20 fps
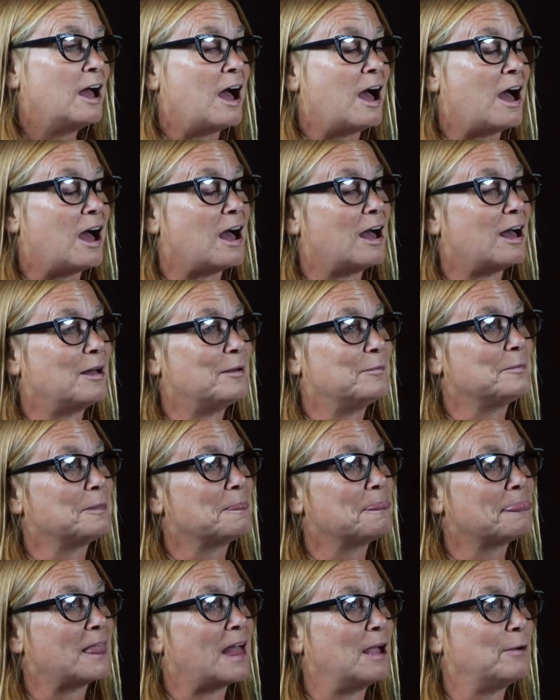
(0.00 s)

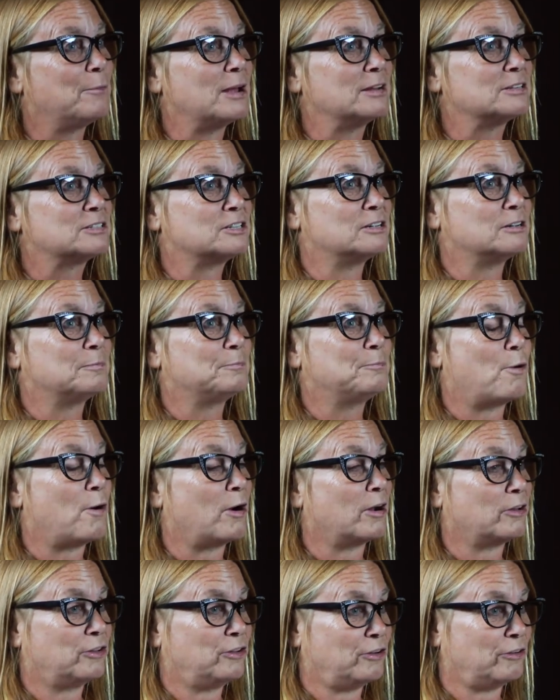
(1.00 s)
I went to
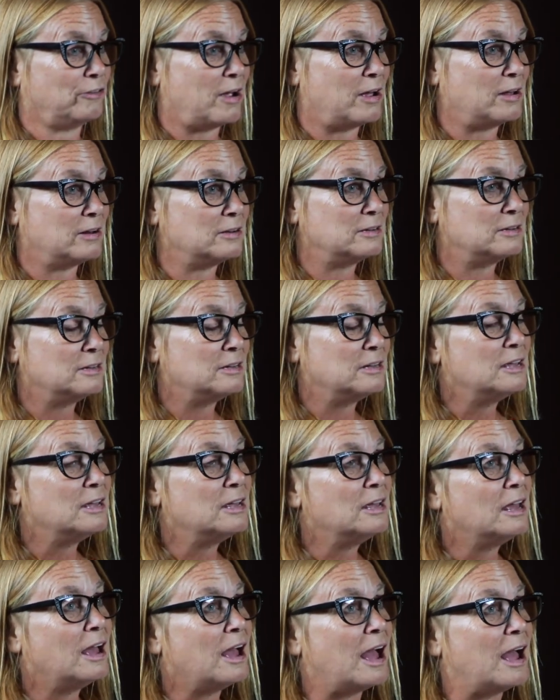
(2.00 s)
Port Huron.
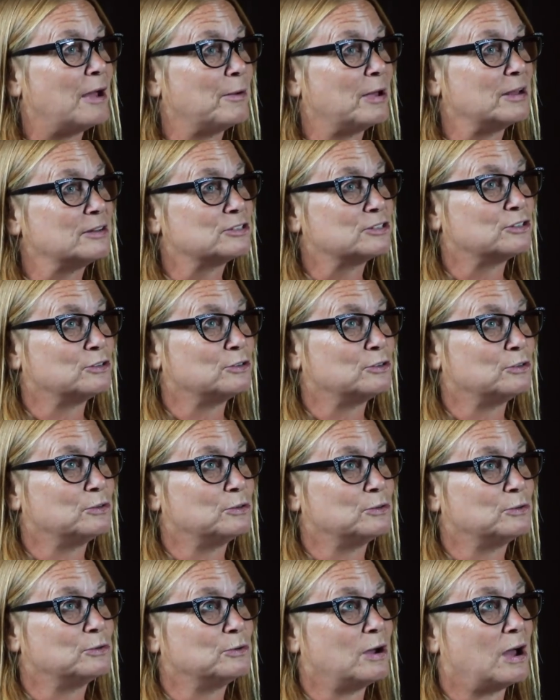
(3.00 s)
I went
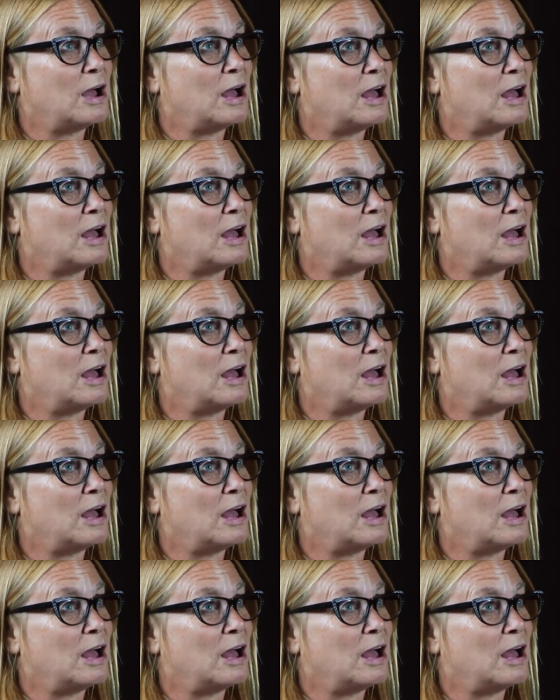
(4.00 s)
to